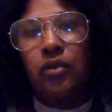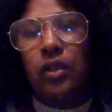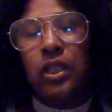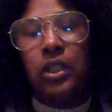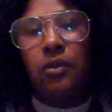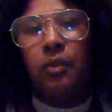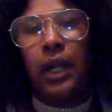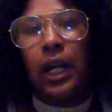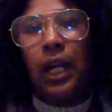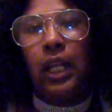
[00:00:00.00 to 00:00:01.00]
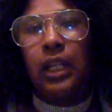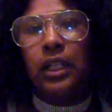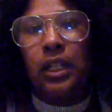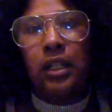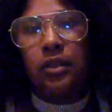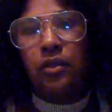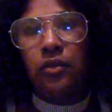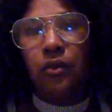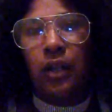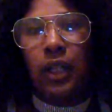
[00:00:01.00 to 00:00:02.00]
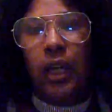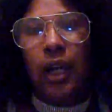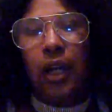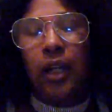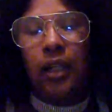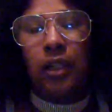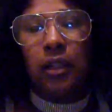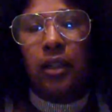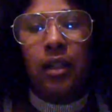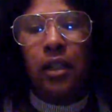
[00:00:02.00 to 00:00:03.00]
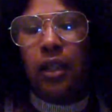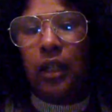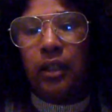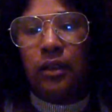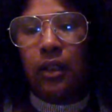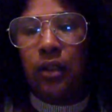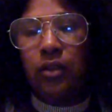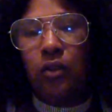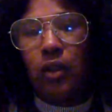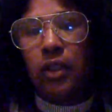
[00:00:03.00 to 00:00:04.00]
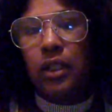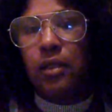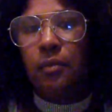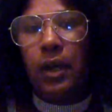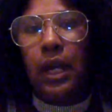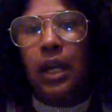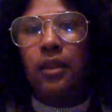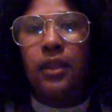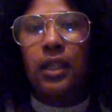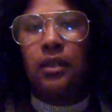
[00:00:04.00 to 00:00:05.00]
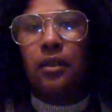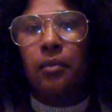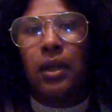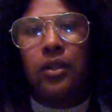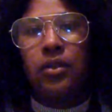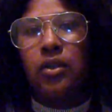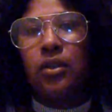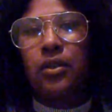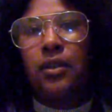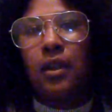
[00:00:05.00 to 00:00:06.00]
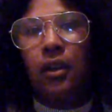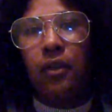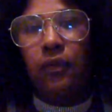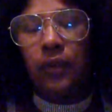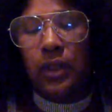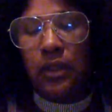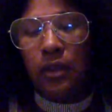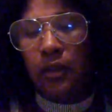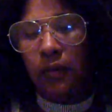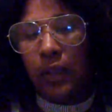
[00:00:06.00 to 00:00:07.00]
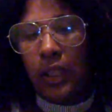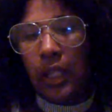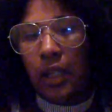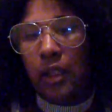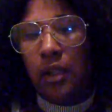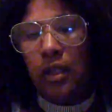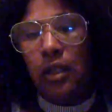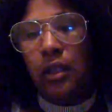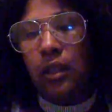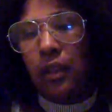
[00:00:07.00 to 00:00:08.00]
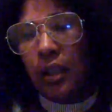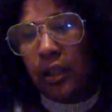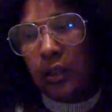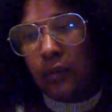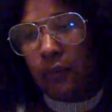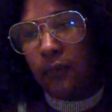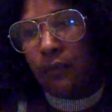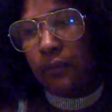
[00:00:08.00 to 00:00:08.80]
treat you bad and hit you a lot and tell you all these bad things about yourself and stuff like that. Like